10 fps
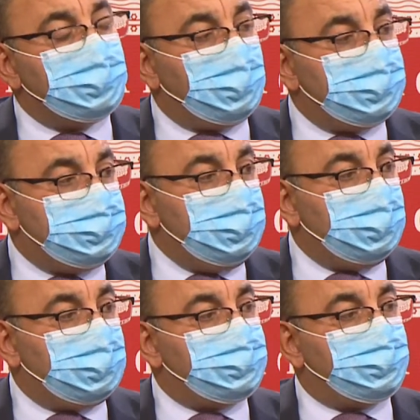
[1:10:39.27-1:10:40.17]
measures
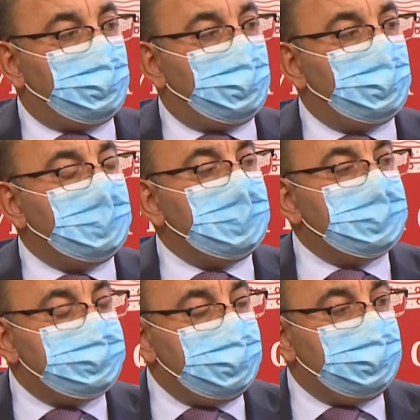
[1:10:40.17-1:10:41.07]
to stabilize
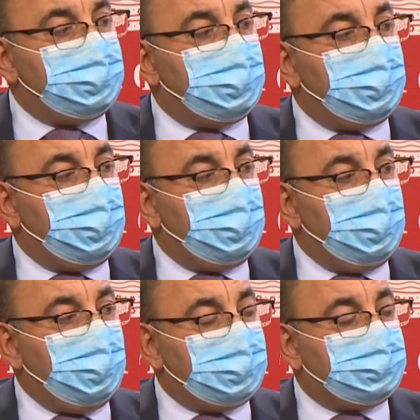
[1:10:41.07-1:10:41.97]
the situation with
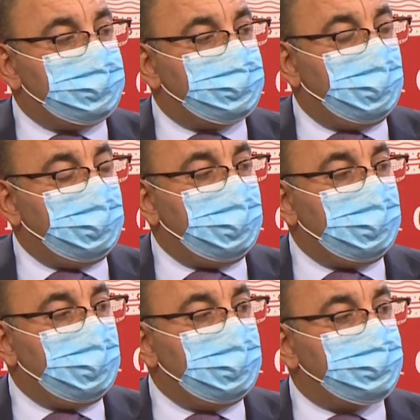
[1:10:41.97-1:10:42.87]
the prices of
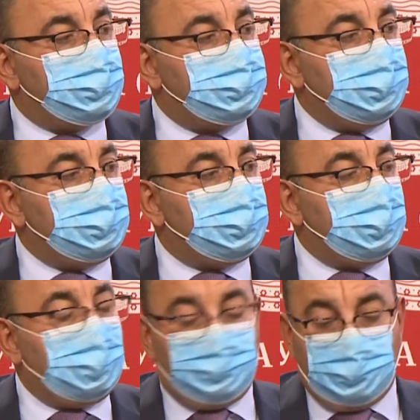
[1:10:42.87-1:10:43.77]
electricity
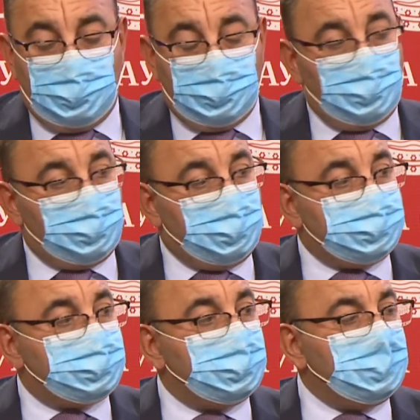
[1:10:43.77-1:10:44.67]
and
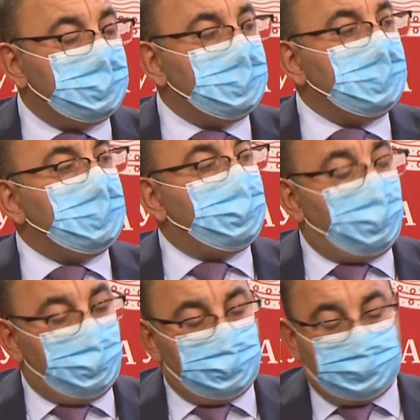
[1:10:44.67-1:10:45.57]
the prices of
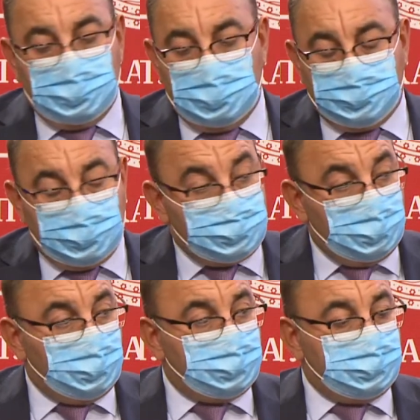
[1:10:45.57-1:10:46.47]
the natural gas.
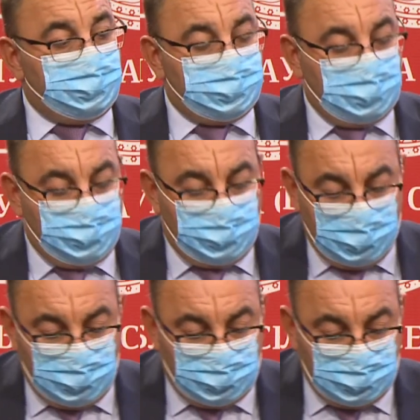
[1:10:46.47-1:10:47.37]
Regarding the
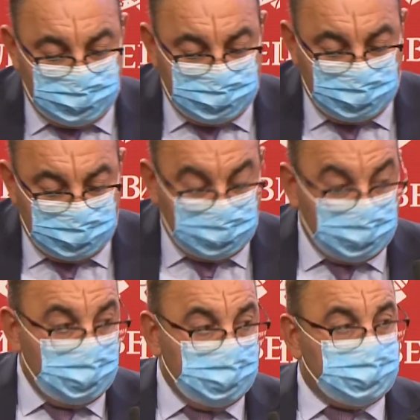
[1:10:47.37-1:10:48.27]
question
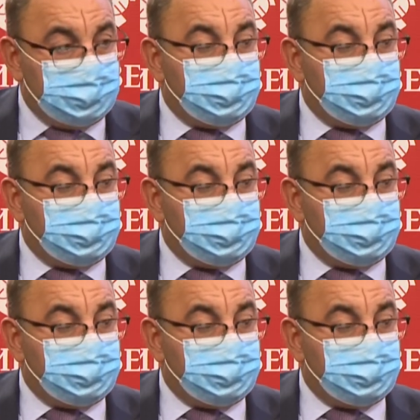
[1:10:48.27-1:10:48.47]
for